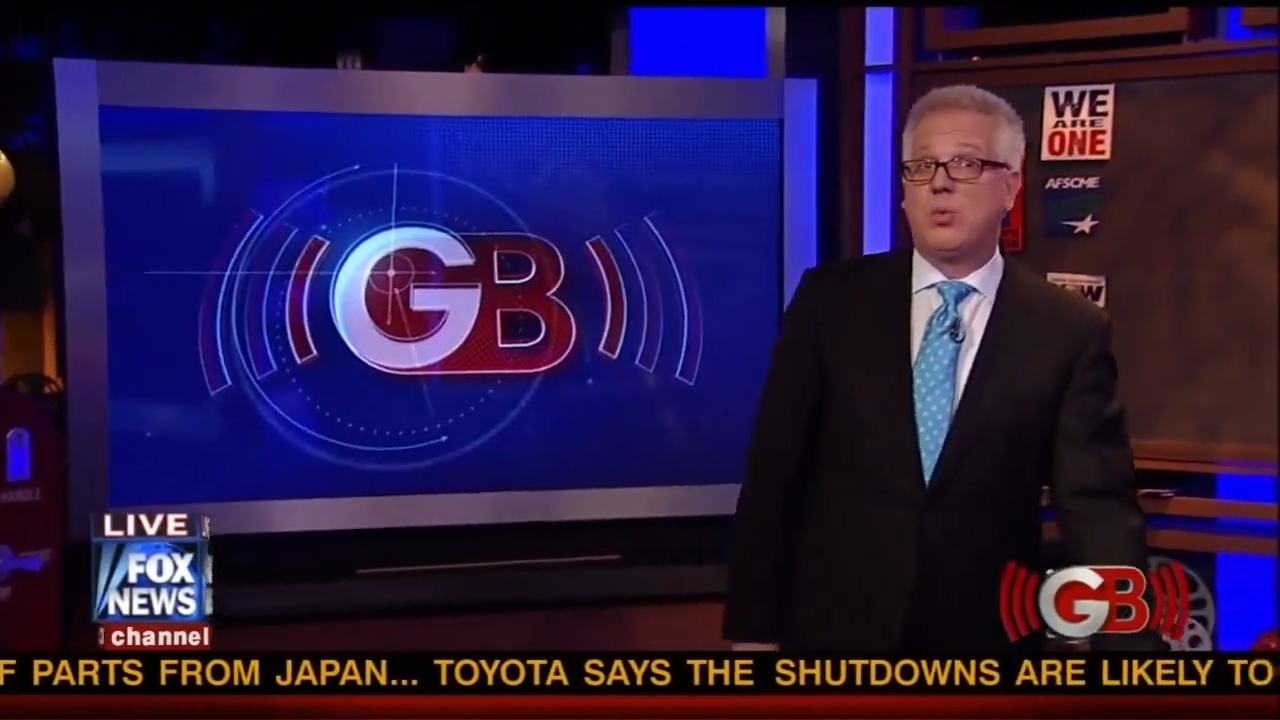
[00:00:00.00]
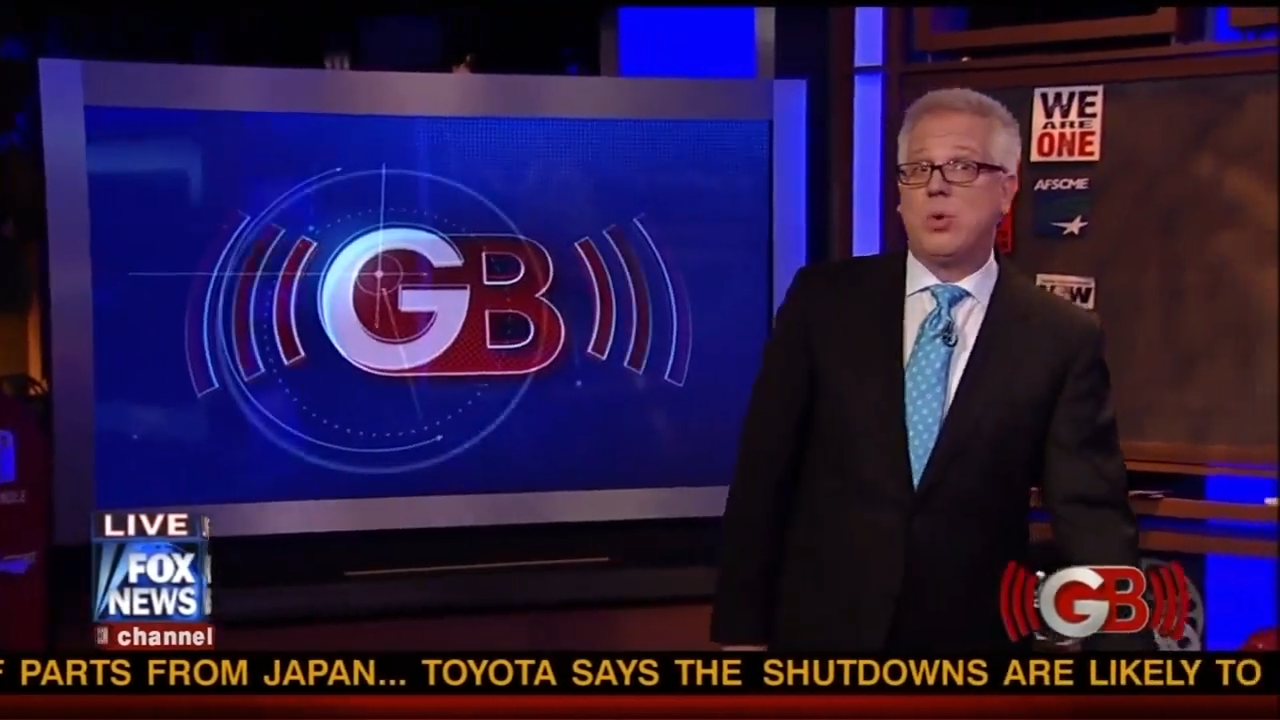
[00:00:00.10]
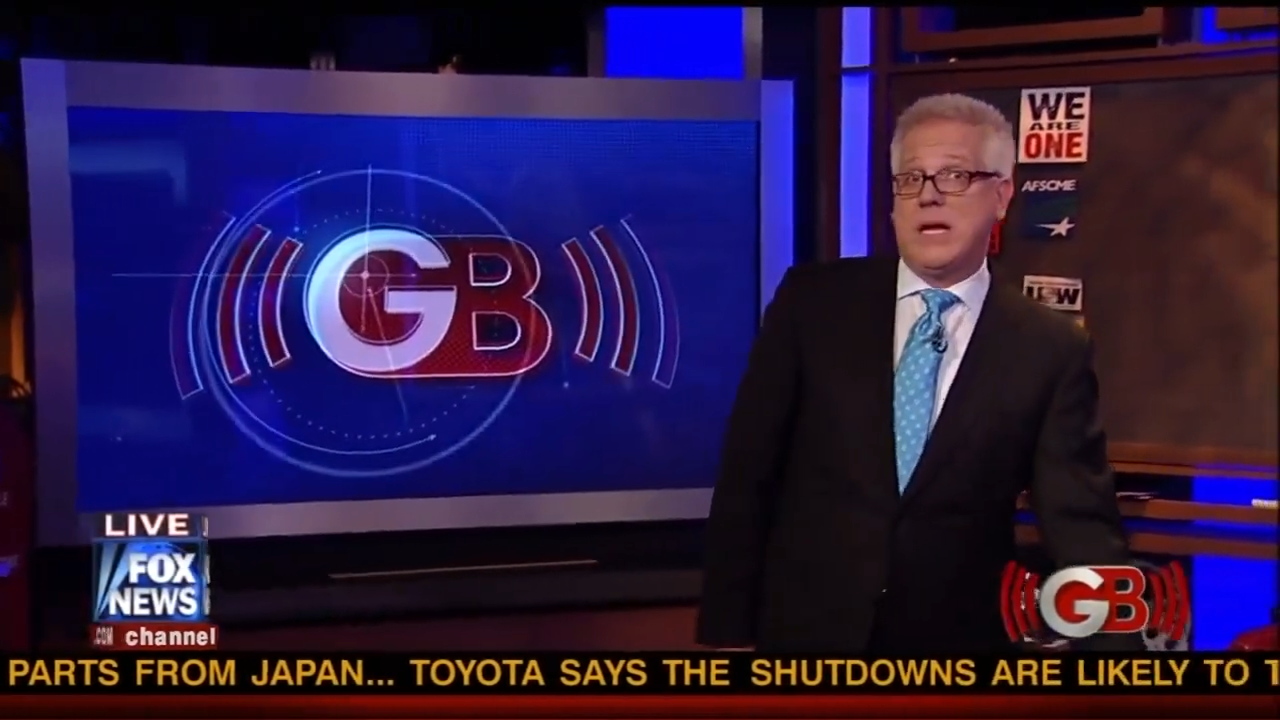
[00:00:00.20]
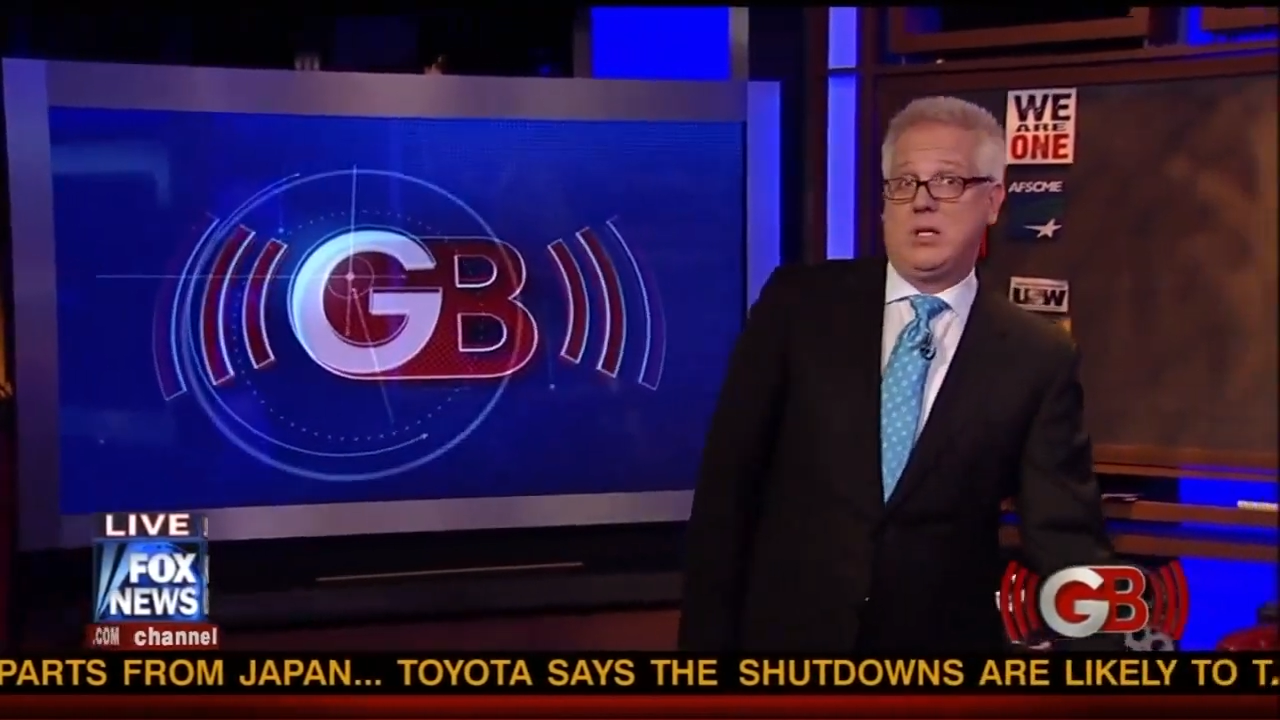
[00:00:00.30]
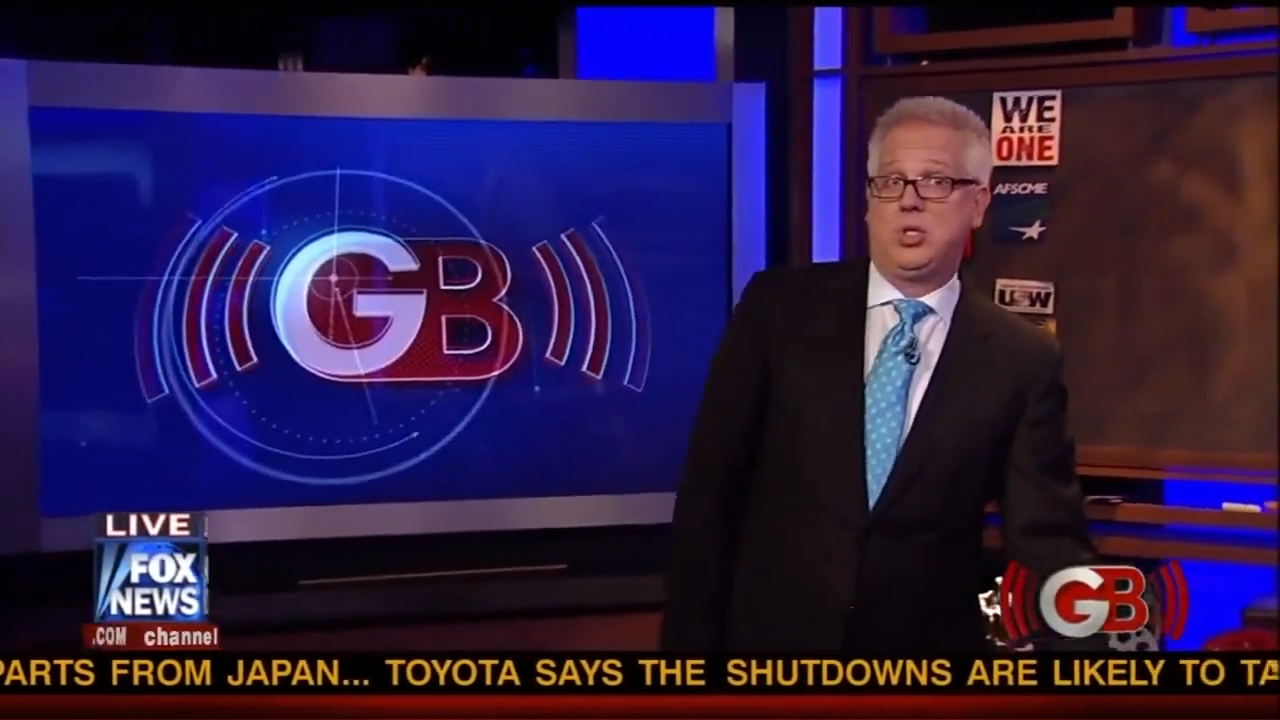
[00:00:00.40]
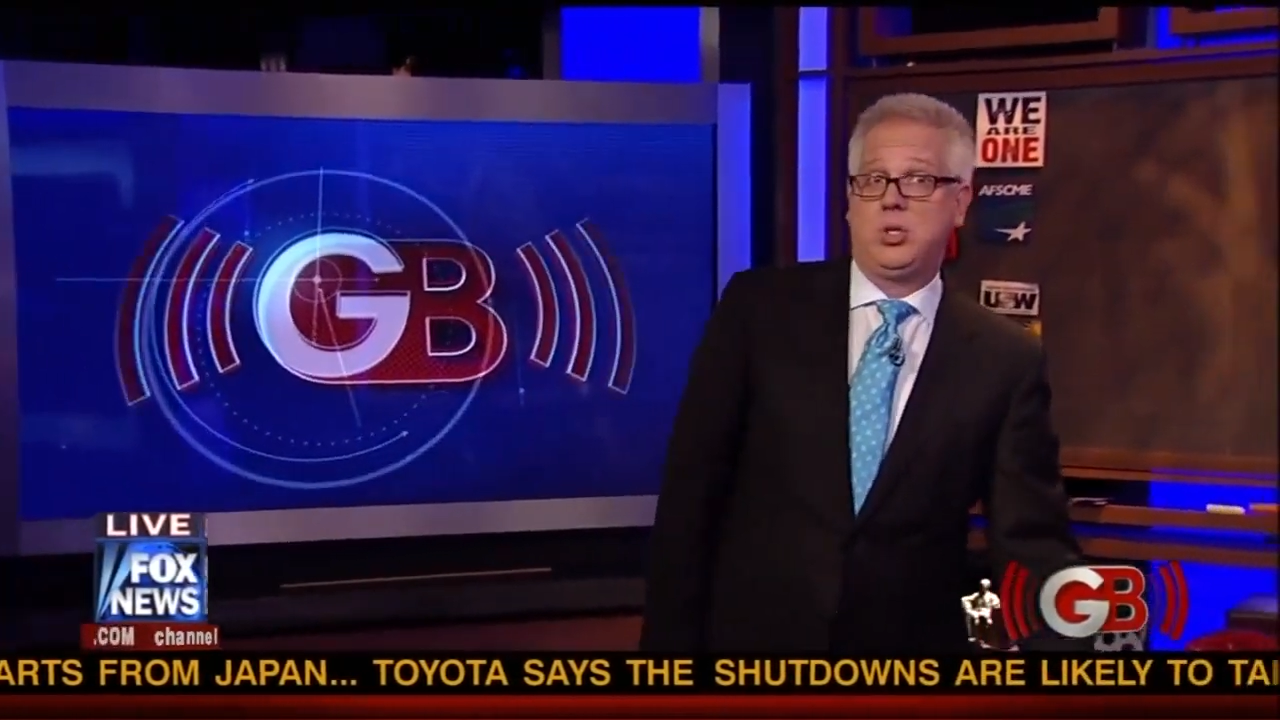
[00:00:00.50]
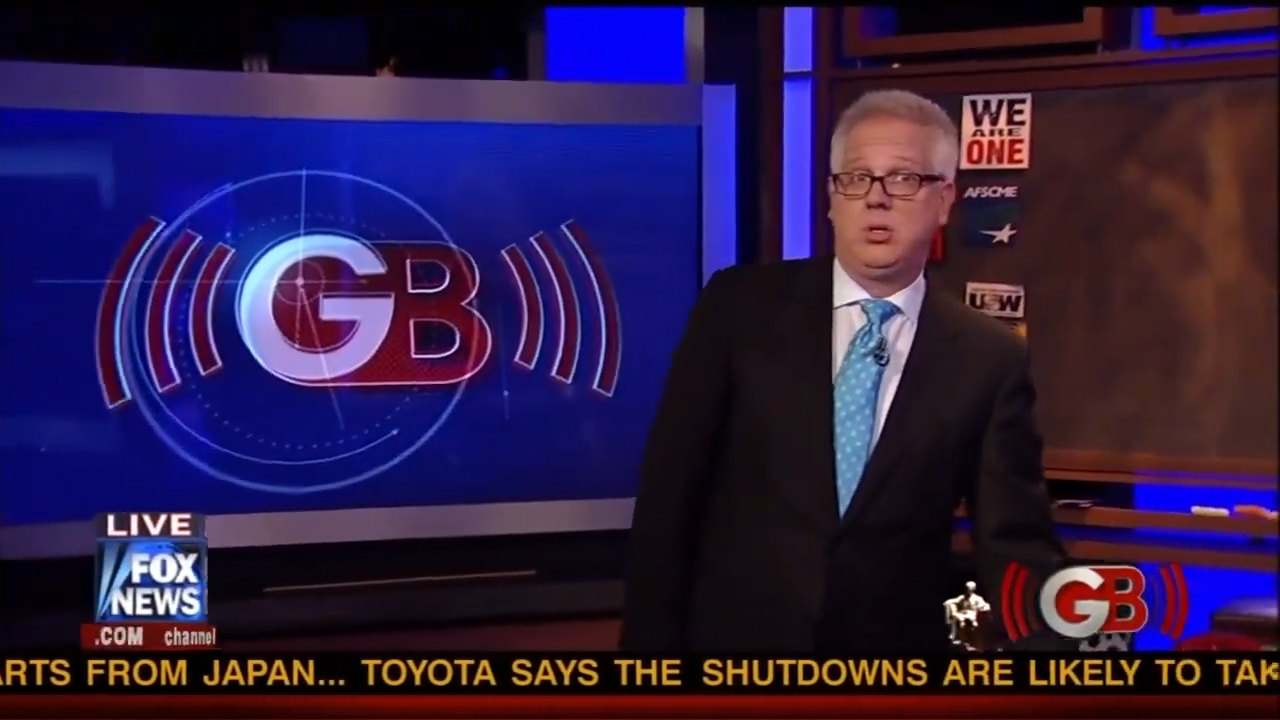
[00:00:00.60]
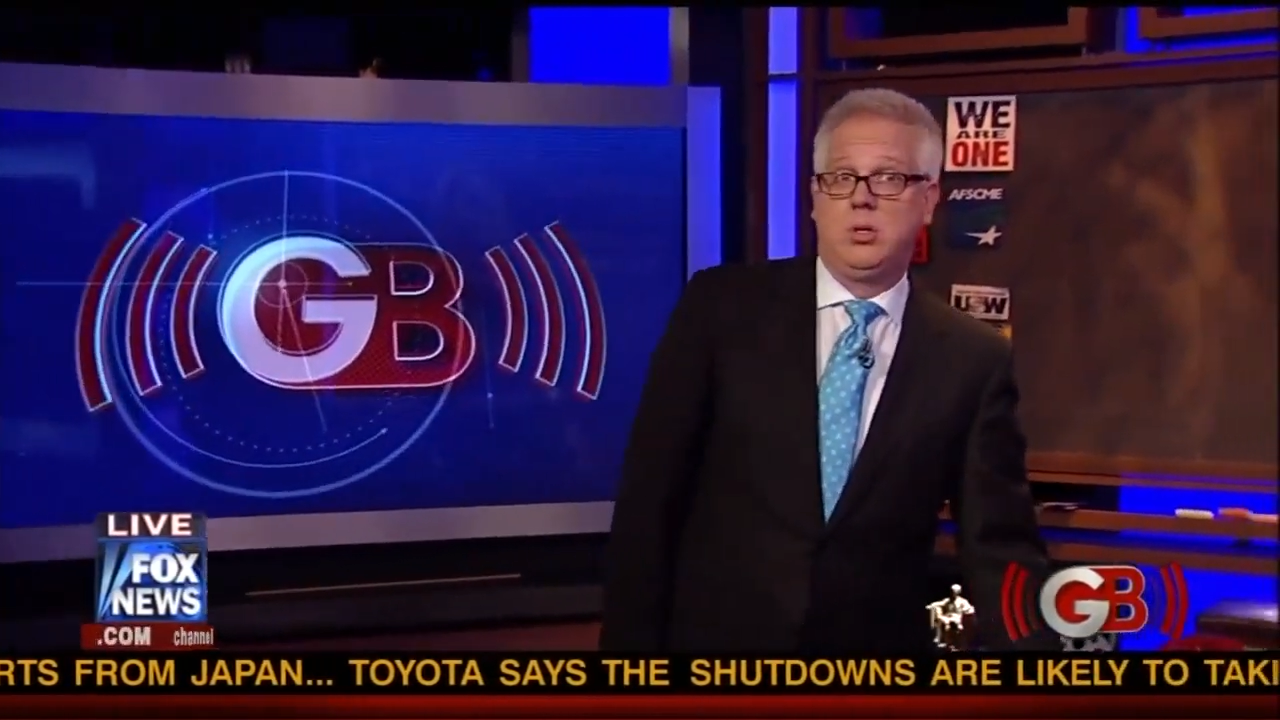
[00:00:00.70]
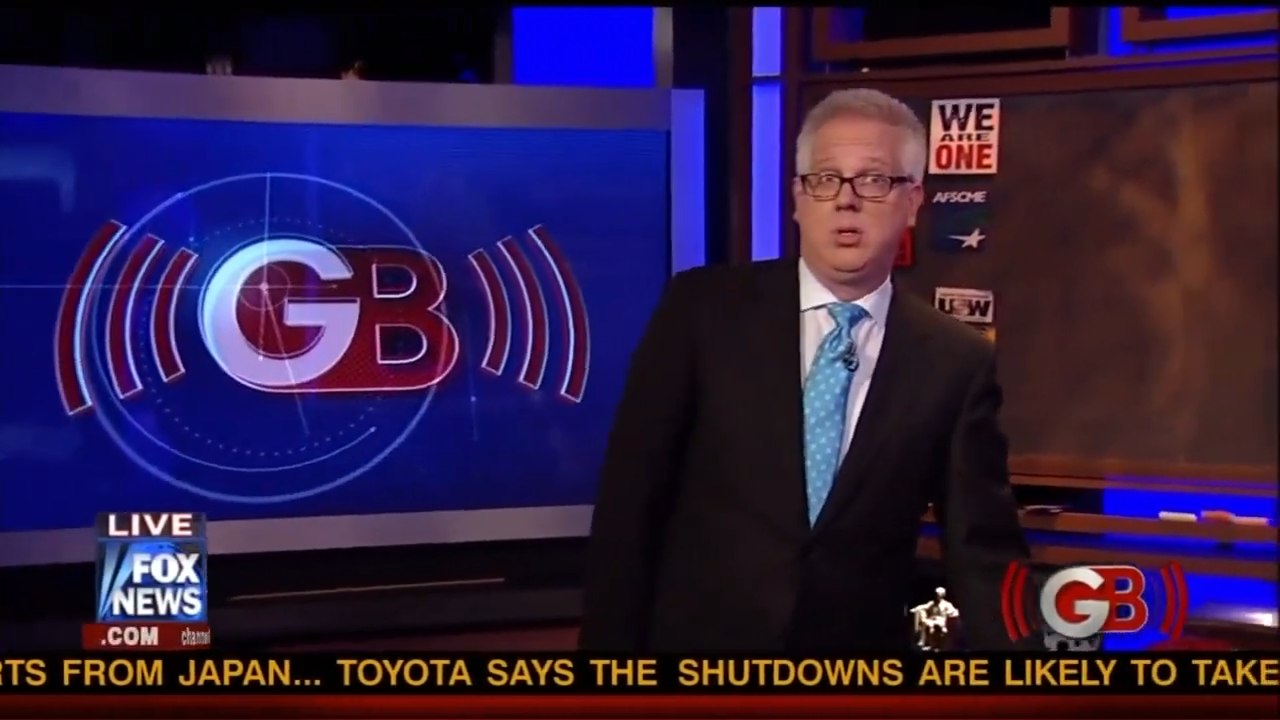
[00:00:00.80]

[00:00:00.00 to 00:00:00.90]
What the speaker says: rich?